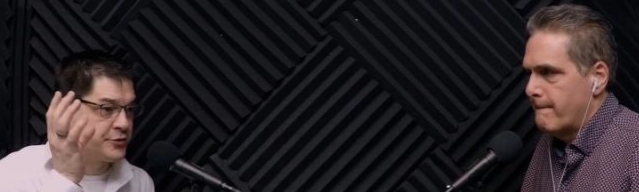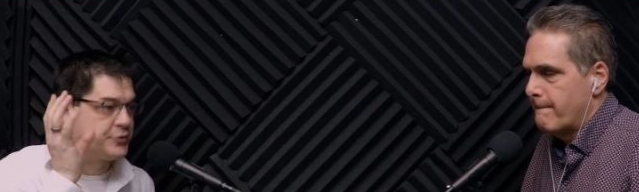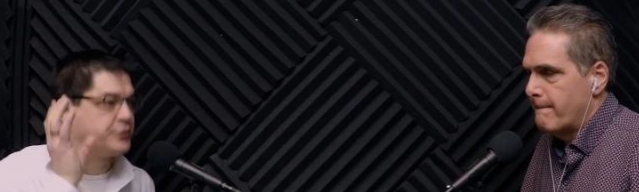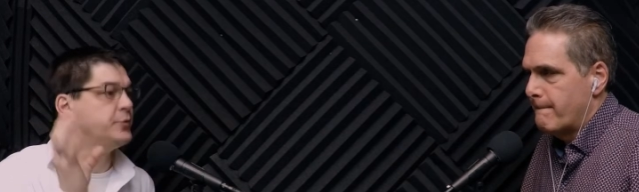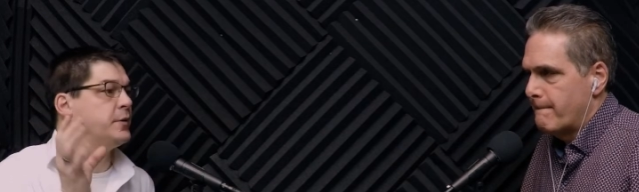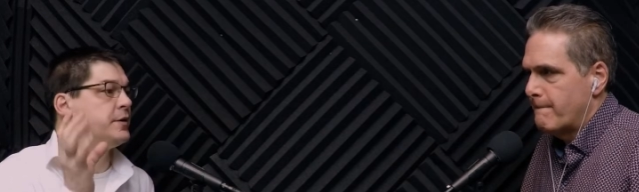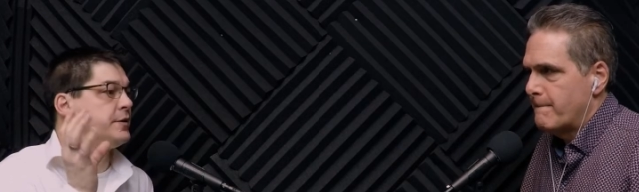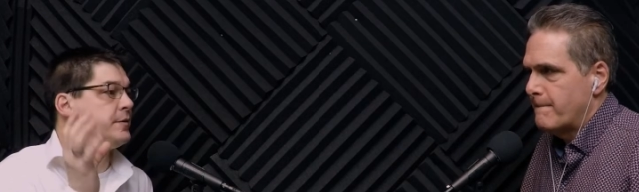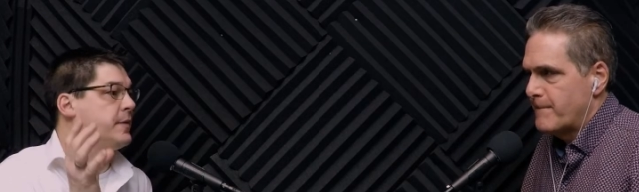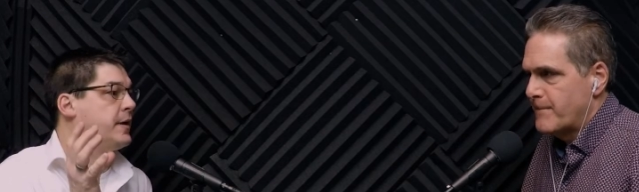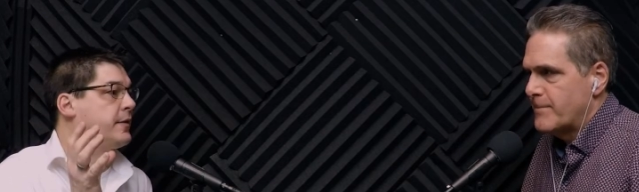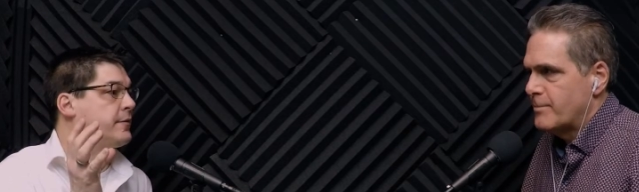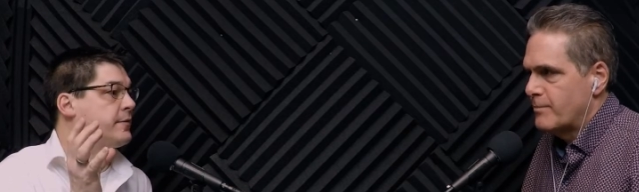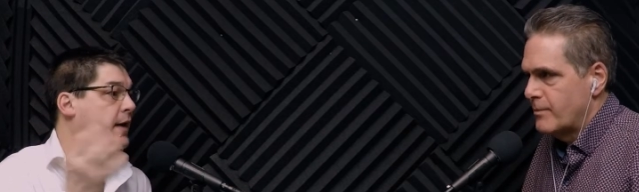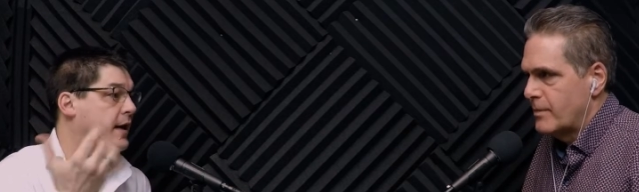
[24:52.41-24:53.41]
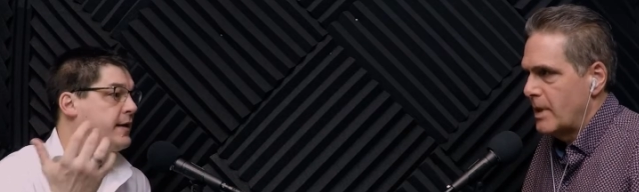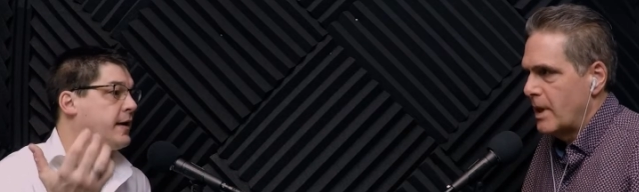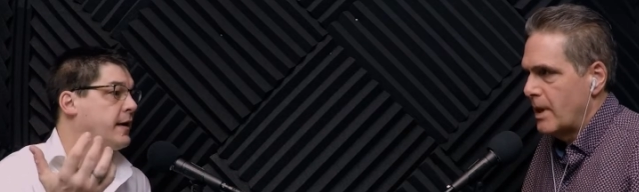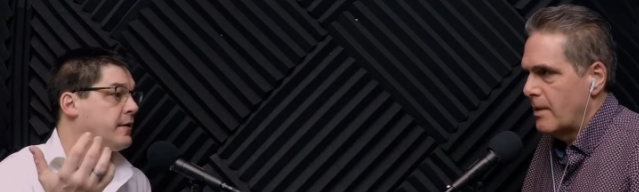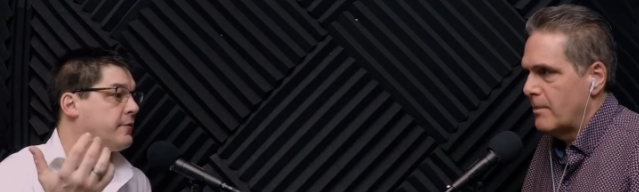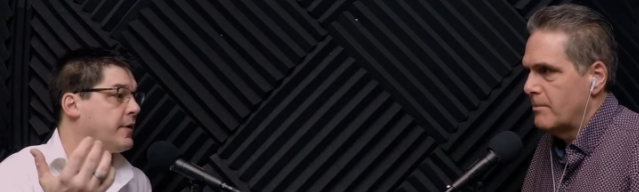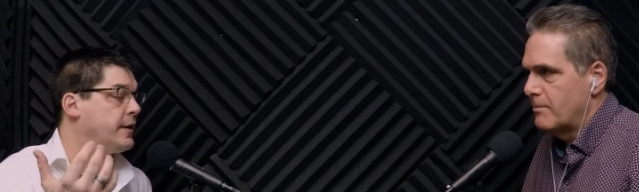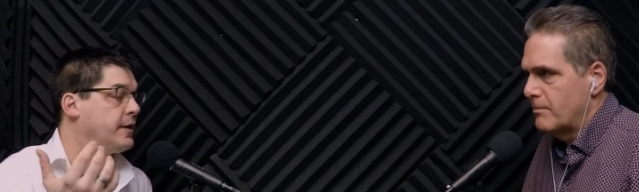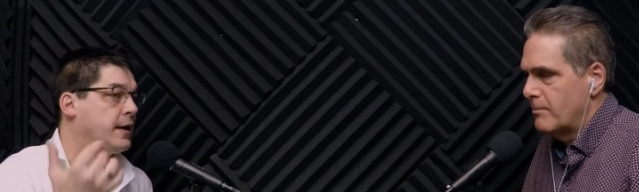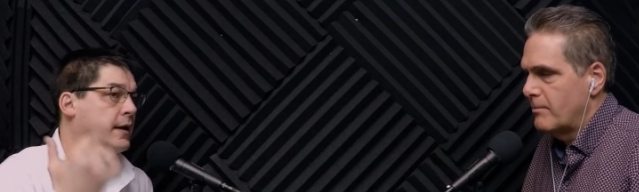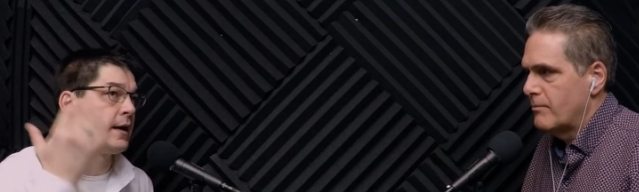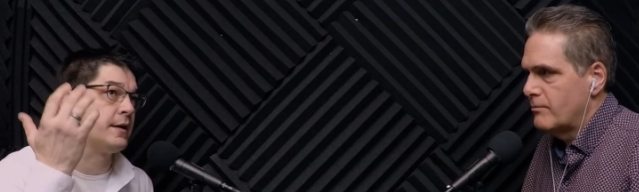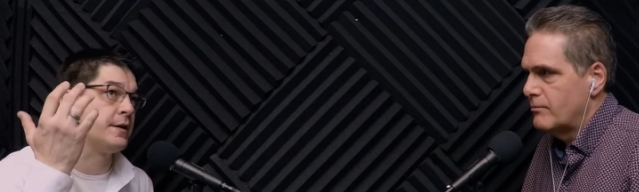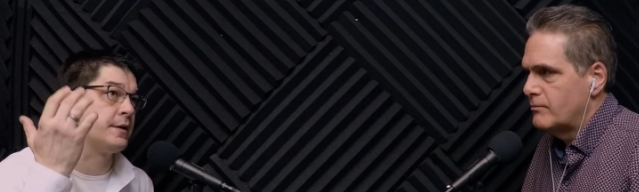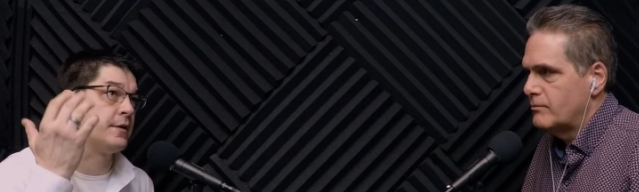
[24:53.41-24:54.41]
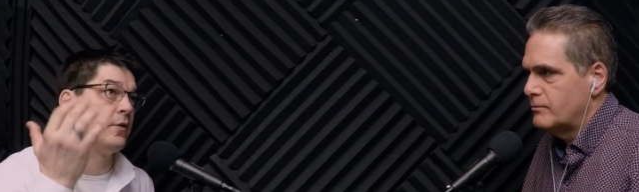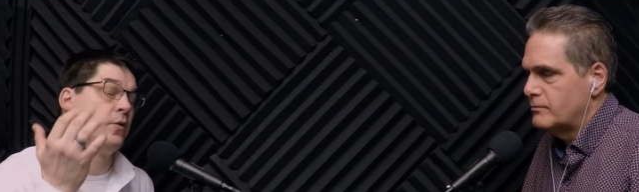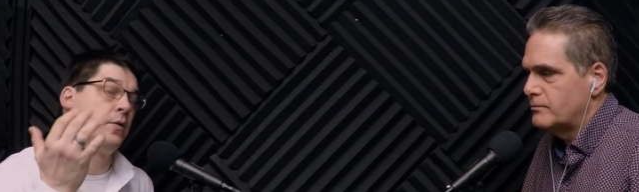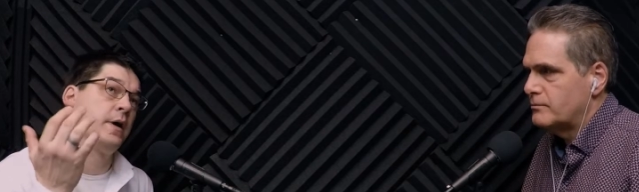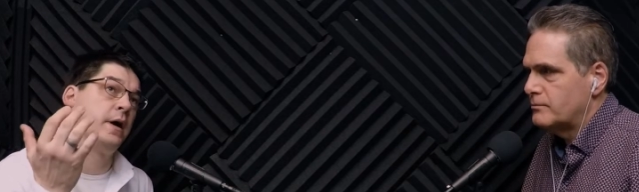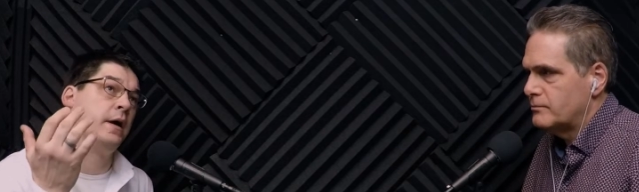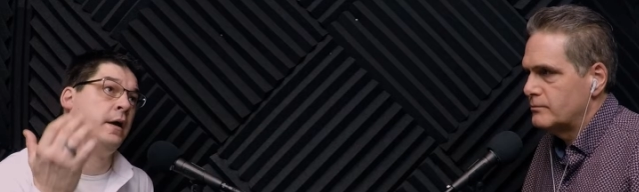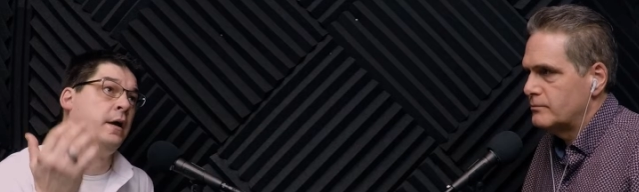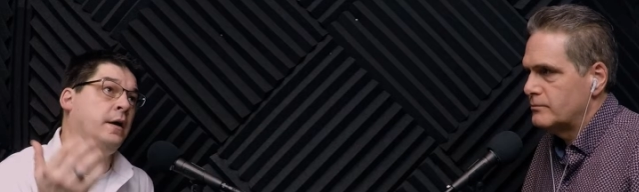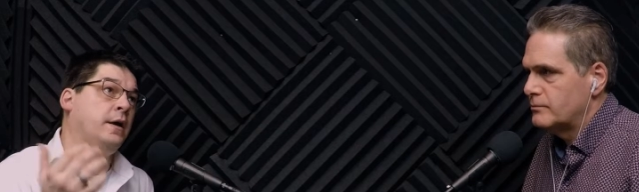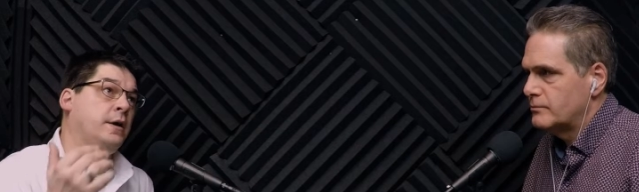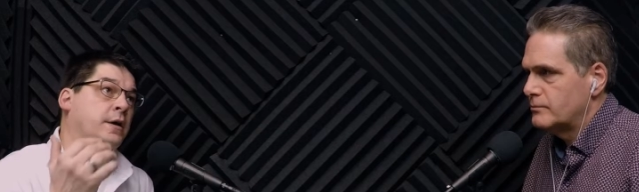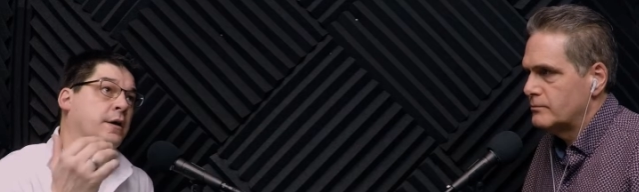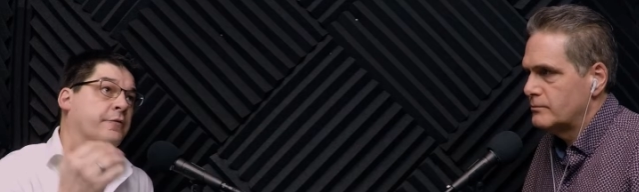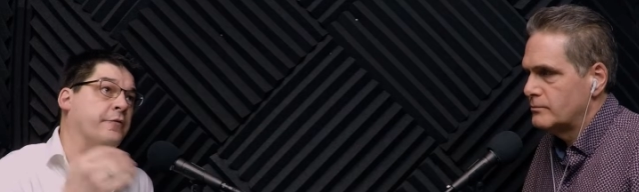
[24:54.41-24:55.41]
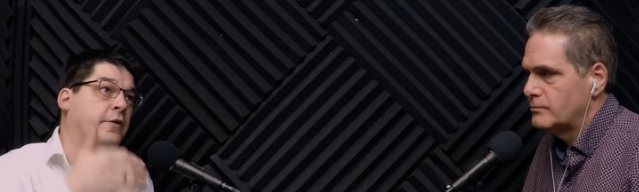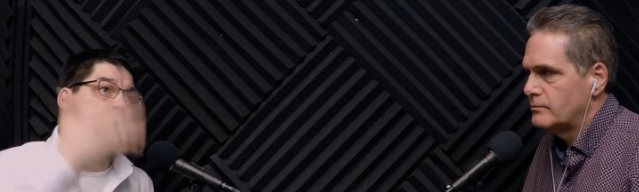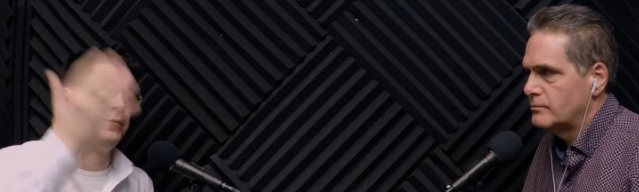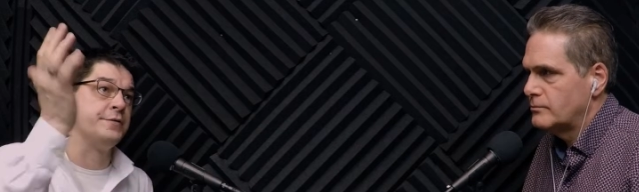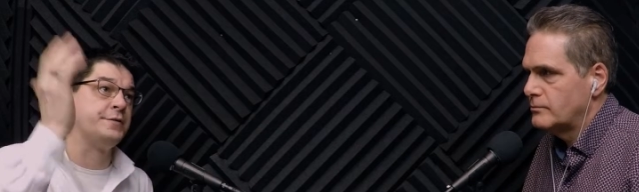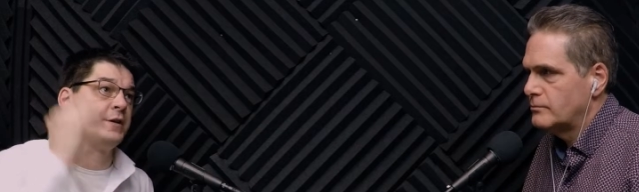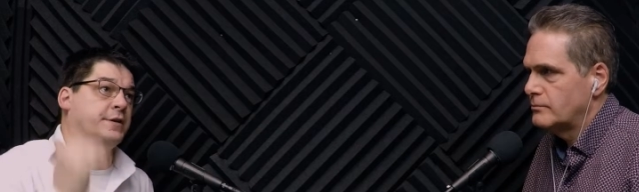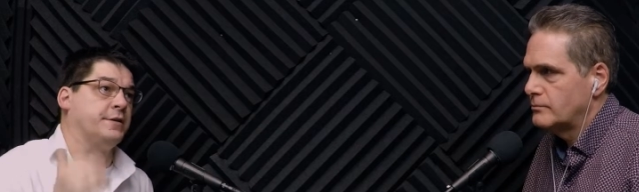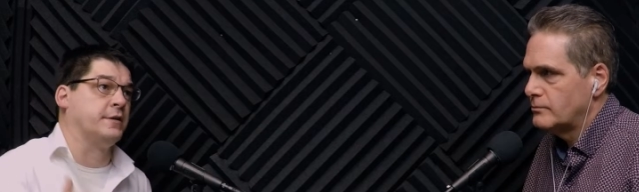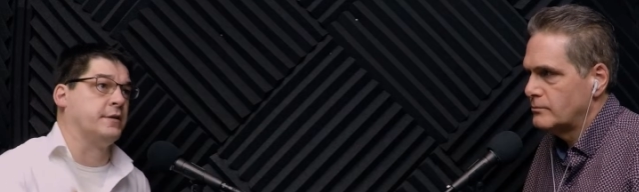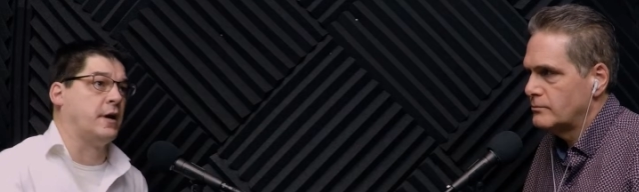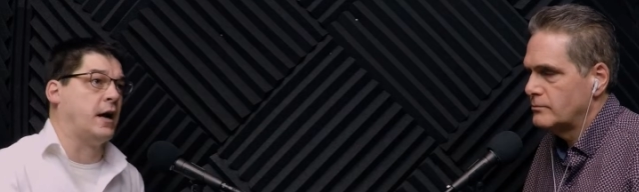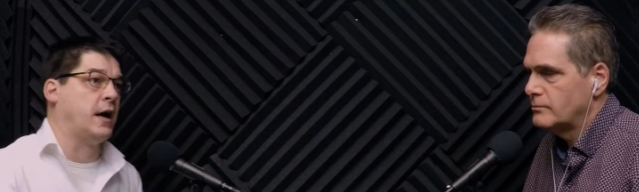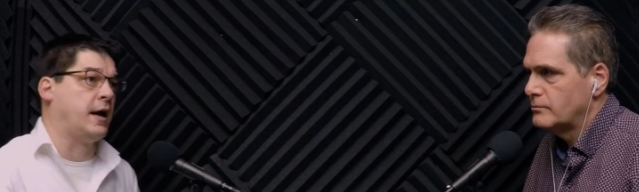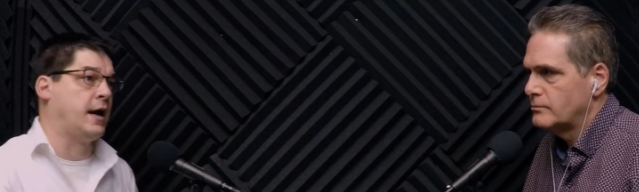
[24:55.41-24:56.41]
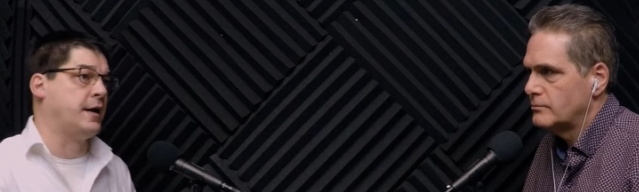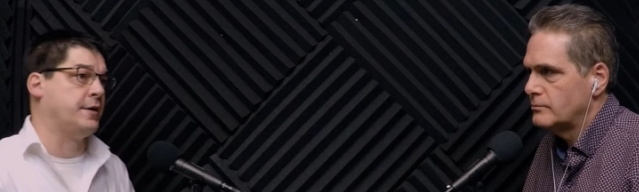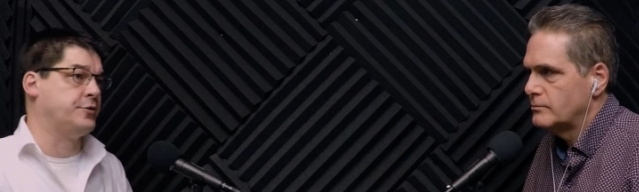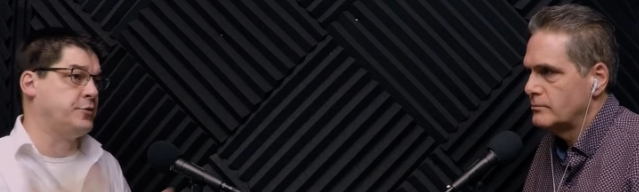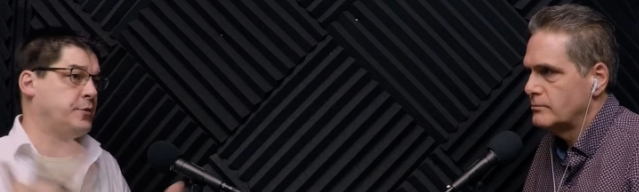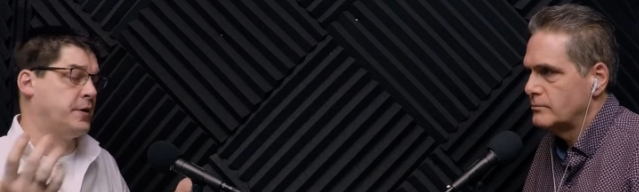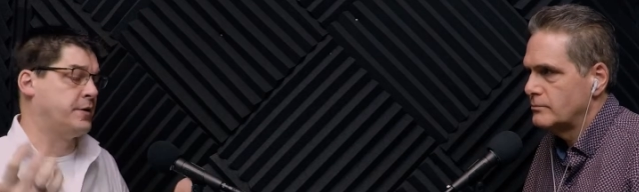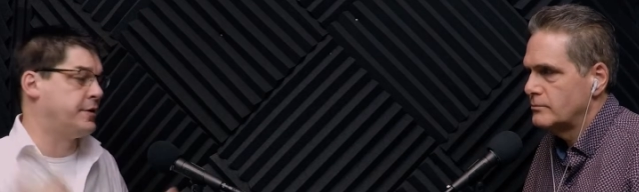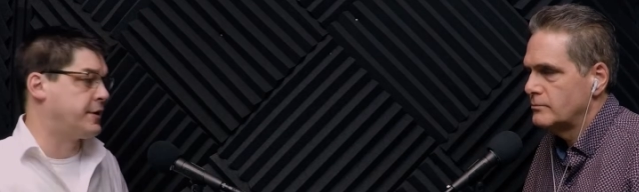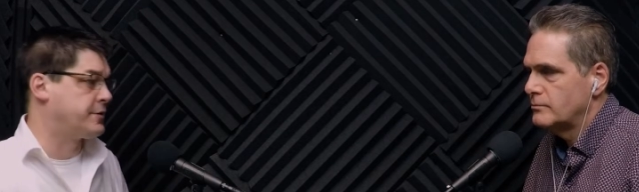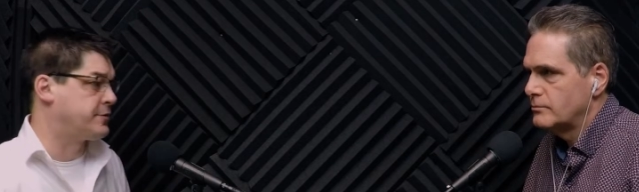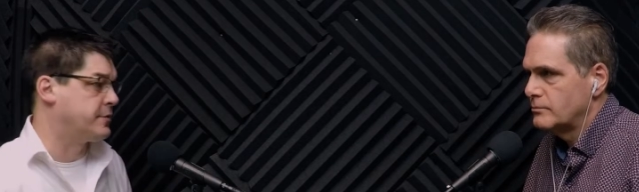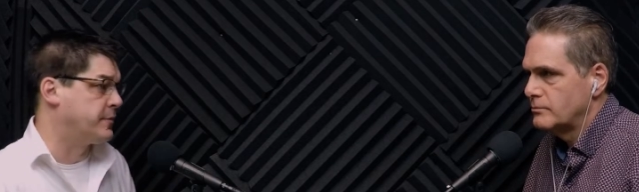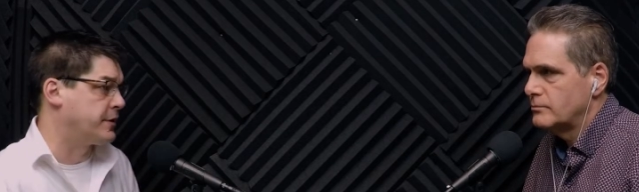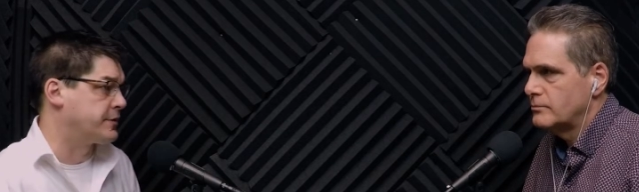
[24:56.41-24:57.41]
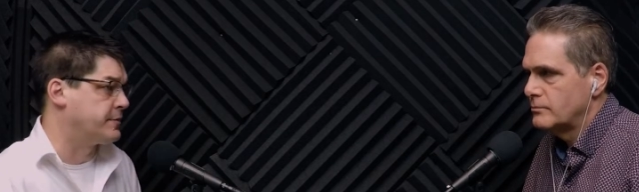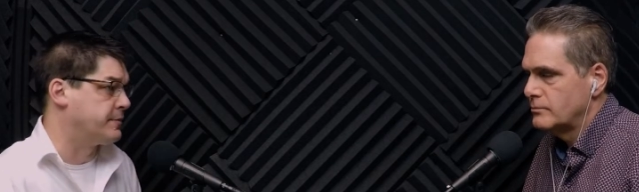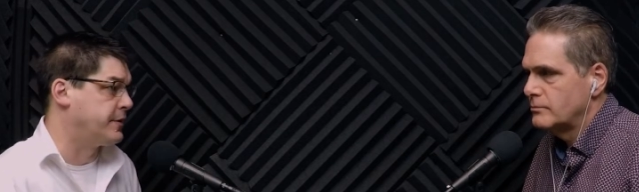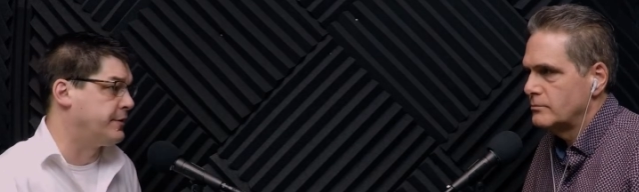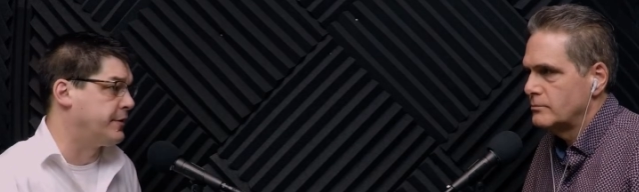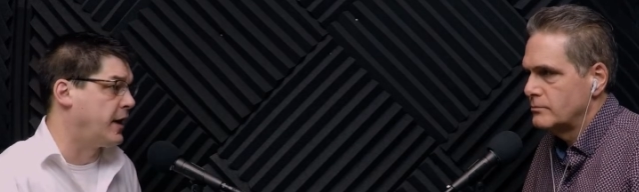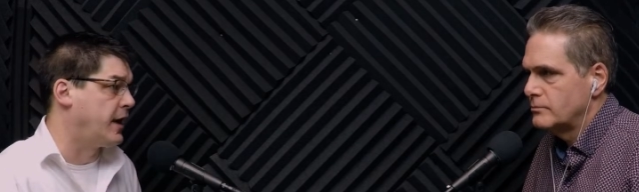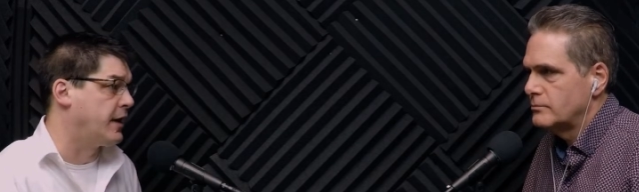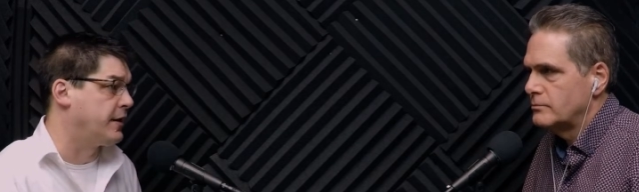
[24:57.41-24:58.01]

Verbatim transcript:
Speaker 1: two hundred a month. I can, yeah. right? Like I can go, okay, if all of a sudden I had two hundred extra bucks a month, I